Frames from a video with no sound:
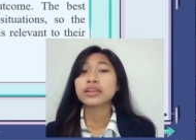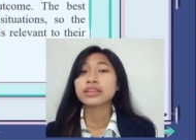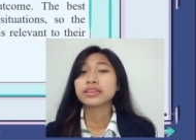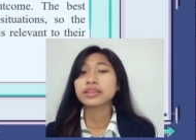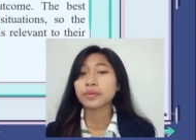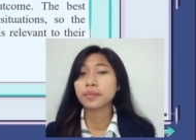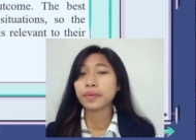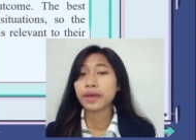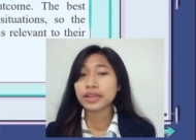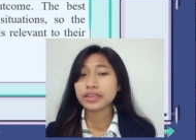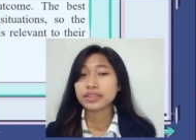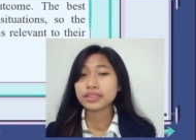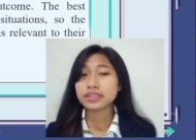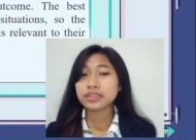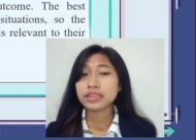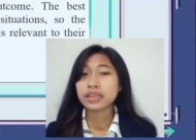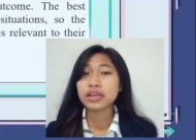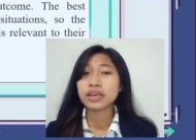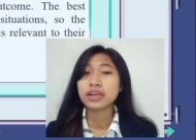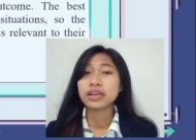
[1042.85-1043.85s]
The
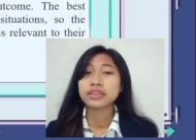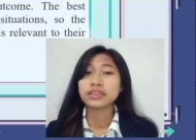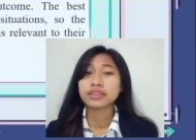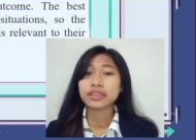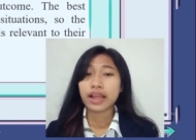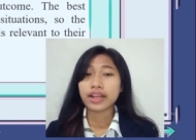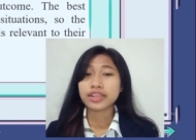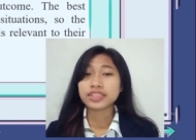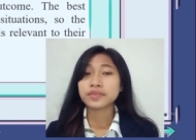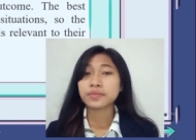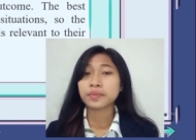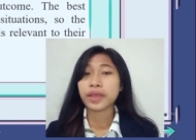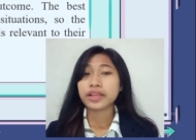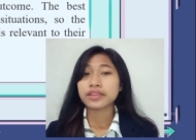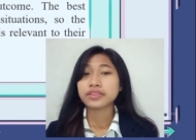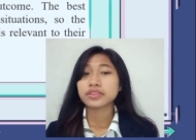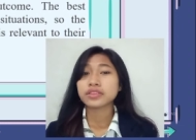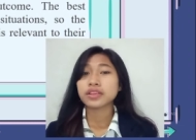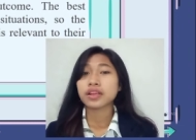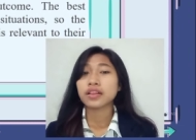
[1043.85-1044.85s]
best
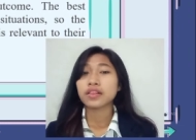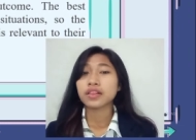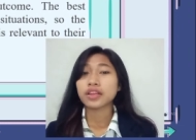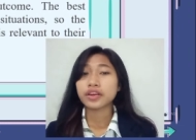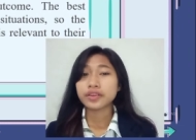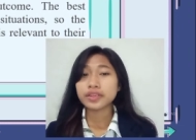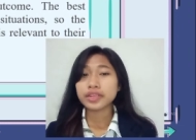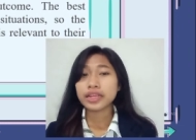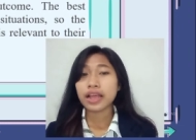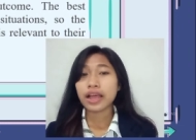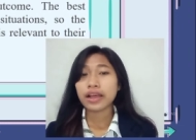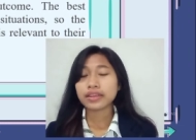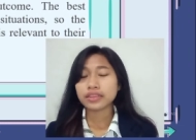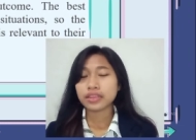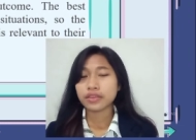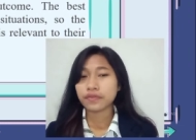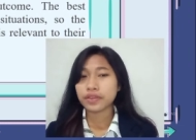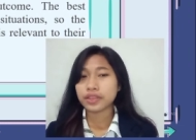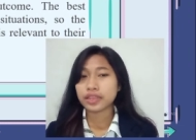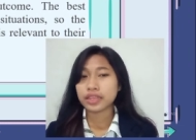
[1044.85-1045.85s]
task-based learning
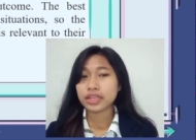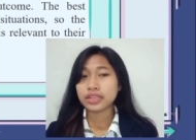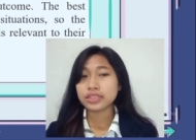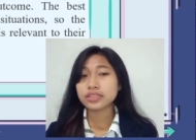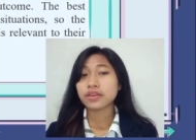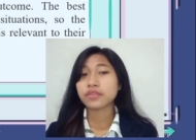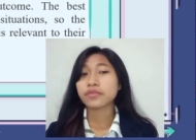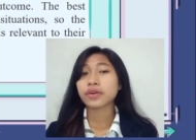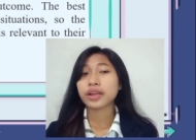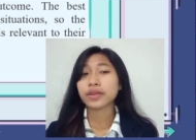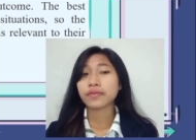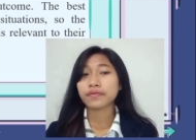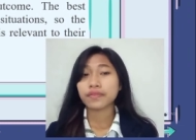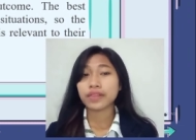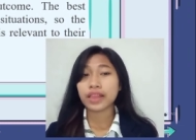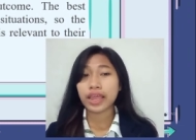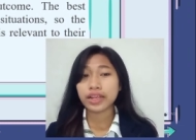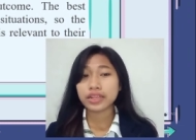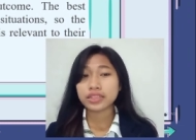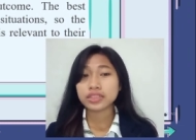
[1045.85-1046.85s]
activities
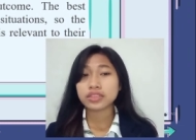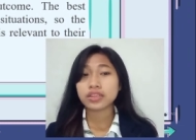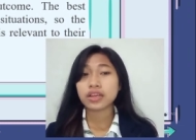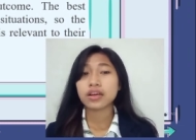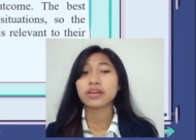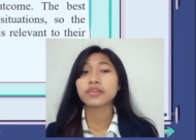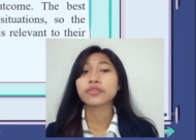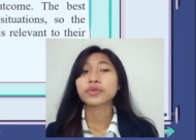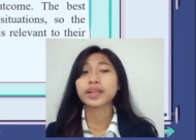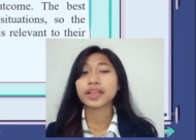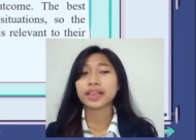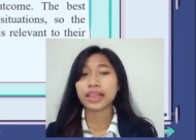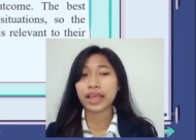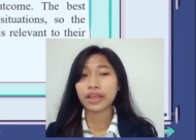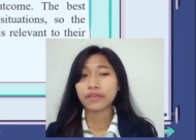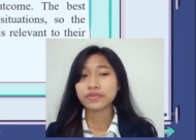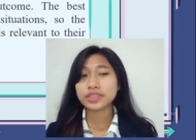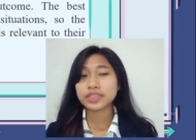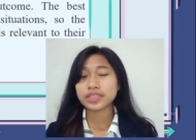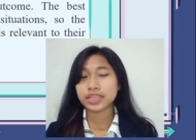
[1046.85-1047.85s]
reflects
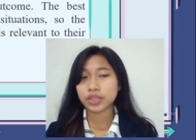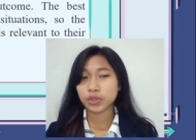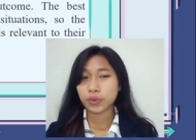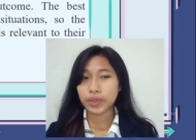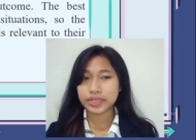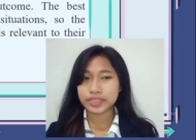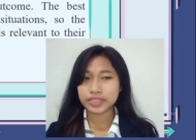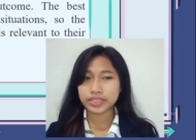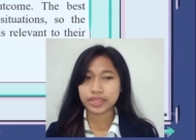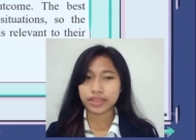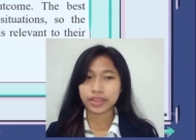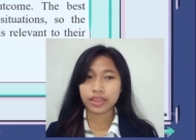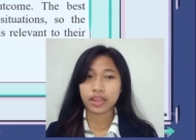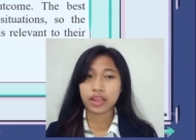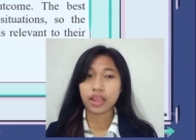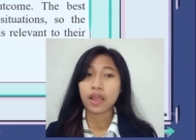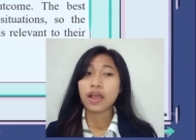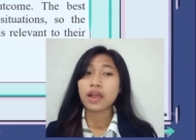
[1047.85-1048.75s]
real-life situation.